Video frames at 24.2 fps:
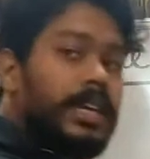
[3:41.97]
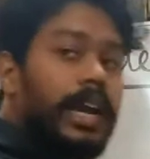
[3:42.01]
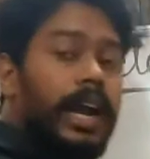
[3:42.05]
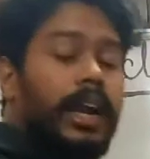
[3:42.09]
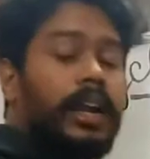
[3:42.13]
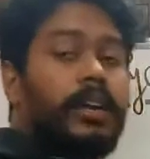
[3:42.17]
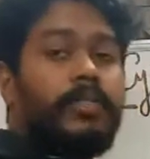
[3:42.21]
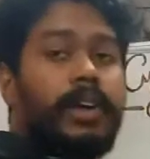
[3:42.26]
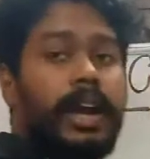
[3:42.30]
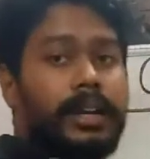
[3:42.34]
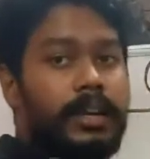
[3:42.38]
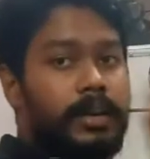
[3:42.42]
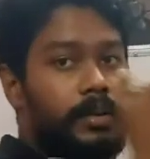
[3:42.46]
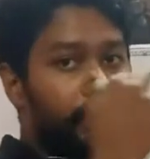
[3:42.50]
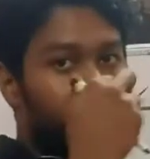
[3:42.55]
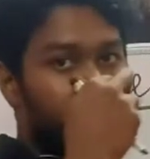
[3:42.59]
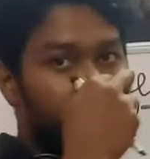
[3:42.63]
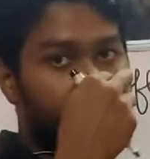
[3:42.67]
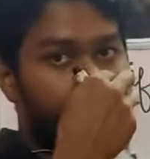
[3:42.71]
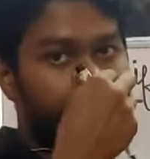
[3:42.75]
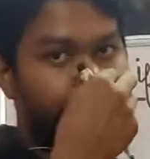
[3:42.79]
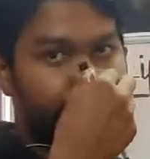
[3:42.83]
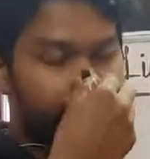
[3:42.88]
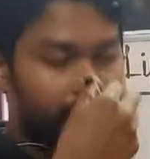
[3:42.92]
kind of
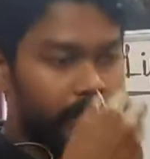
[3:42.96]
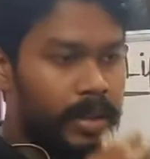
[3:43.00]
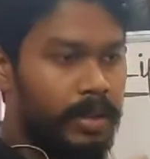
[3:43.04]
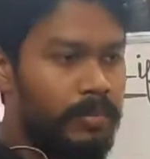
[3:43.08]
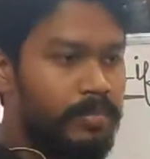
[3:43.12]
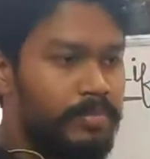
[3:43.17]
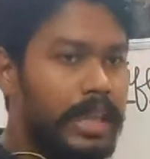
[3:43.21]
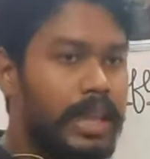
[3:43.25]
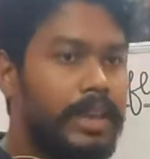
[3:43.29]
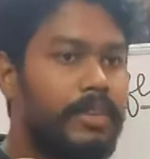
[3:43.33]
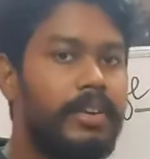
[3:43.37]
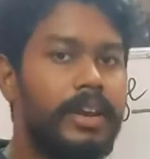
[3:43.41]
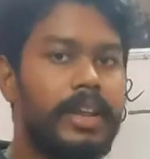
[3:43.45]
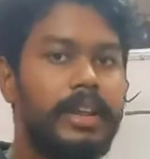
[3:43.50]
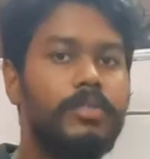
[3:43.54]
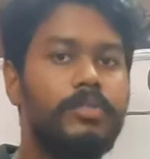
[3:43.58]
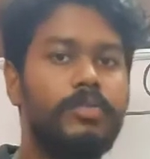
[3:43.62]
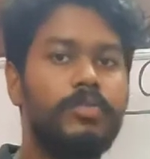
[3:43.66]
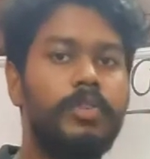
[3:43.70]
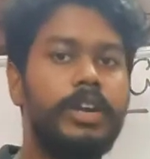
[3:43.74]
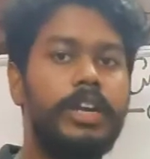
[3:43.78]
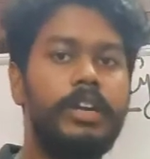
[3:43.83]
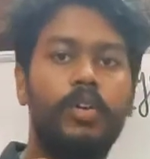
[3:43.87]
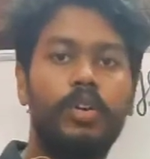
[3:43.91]
activity.
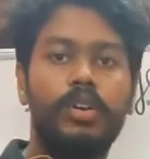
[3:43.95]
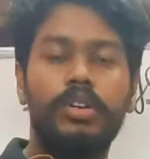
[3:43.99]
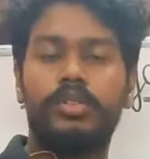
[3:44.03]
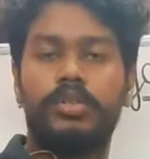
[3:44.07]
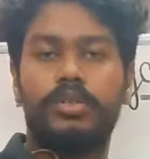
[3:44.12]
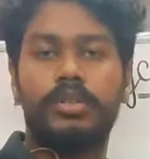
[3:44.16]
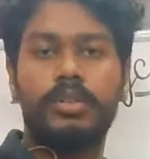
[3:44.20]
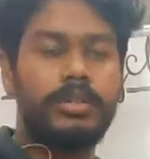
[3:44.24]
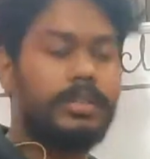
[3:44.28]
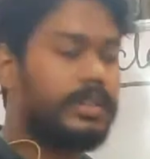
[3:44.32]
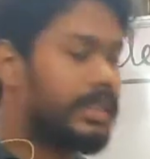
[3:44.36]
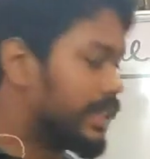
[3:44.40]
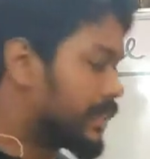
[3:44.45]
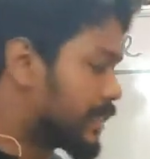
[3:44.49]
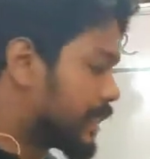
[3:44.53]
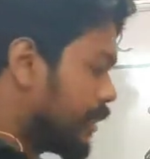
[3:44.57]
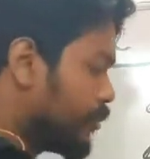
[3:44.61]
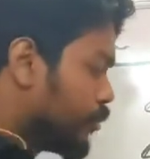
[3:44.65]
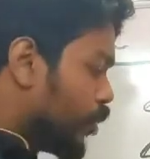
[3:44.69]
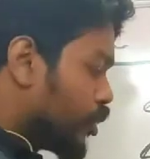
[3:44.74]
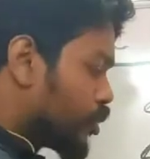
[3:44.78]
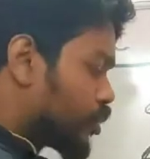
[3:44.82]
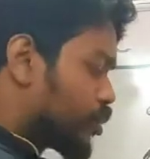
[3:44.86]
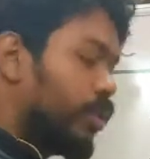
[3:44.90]
Even we don't know, this
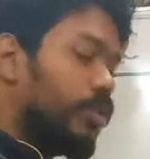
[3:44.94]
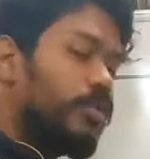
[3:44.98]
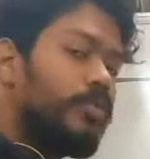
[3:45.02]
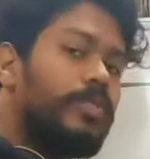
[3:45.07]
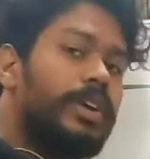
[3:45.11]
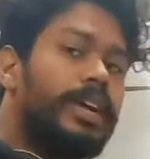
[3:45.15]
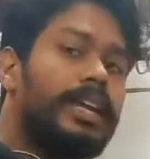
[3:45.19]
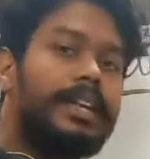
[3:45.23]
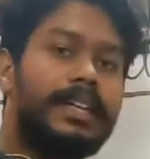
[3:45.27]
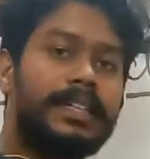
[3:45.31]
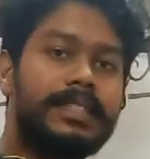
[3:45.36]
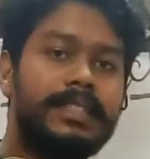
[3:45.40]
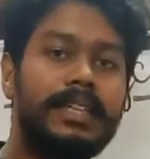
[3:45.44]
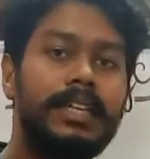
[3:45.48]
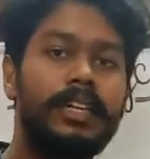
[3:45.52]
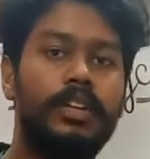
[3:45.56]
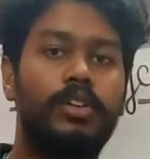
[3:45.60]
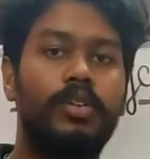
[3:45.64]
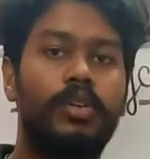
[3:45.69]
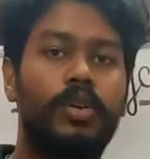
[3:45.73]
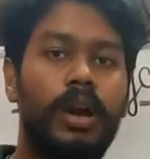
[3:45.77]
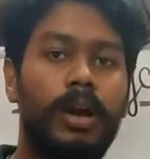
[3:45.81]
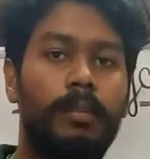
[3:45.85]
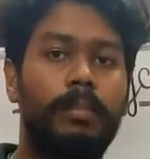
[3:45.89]
time also we
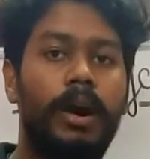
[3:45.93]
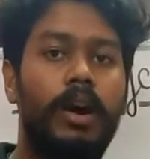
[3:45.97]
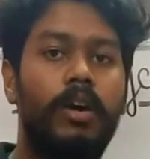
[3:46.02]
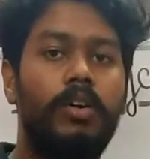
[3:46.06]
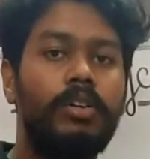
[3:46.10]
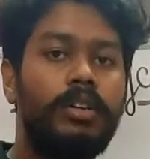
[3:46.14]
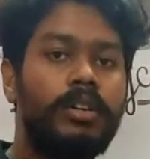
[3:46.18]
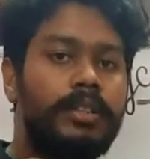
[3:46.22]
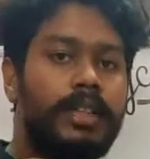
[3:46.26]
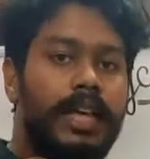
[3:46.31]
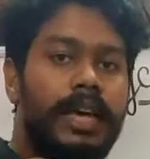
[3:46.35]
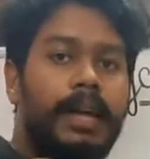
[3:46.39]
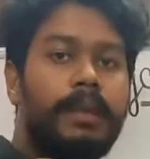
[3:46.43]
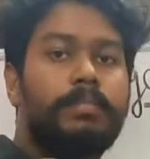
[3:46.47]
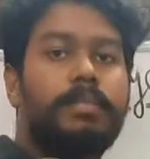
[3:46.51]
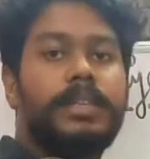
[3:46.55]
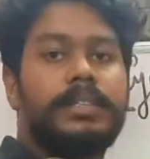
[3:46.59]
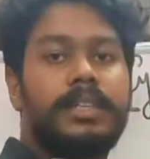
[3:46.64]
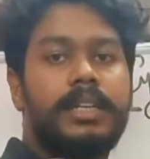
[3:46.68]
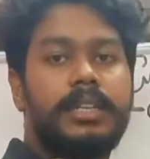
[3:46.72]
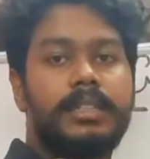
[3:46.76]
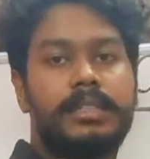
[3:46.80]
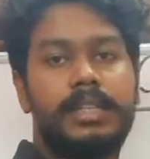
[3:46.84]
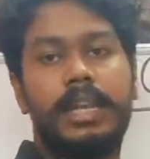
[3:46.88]
doesn't know about their
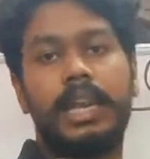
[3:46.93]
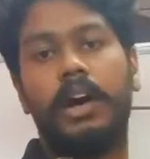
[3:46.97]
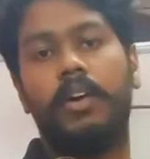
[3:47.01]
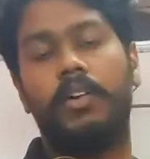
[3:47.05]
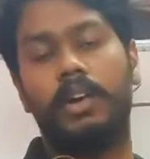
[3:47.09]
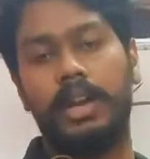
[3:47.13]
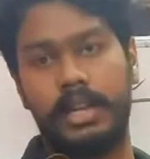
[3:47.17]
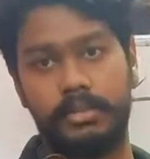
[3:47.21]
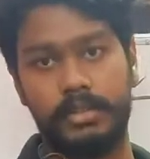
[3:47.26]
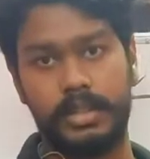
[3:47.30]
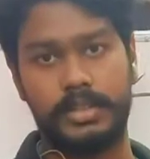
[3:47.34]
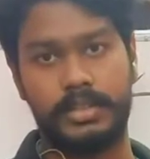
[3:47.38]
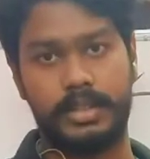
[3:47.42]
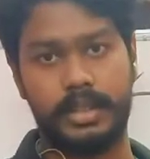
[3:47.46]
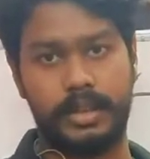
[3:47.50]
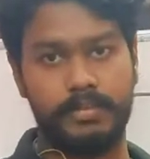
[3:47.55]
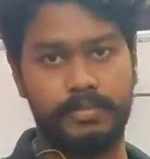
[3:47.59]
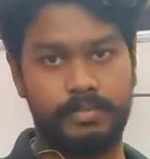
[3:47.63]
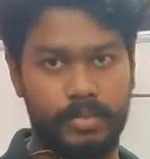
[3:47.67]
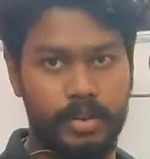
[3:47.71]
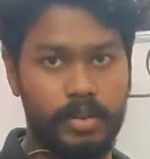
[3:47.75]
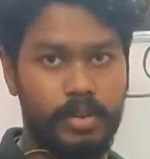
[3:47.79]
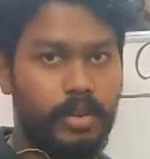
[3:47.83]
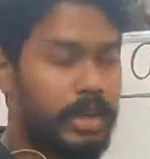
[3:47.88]
presence in our liver cell,
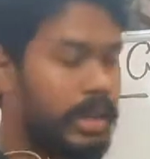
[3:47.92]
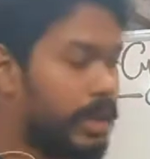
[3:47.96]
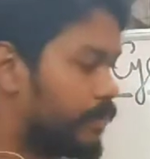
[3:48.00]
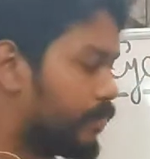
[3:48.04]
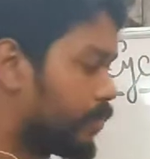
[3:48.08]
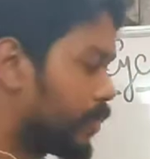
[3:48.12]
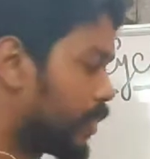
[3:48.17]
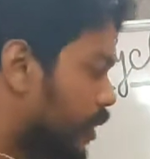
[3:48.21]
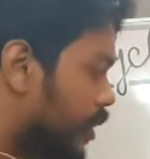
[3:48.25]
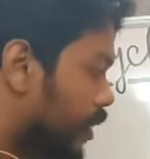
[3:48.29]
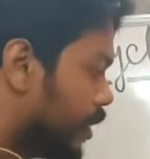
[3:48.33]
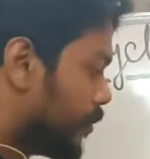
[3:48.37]
okay.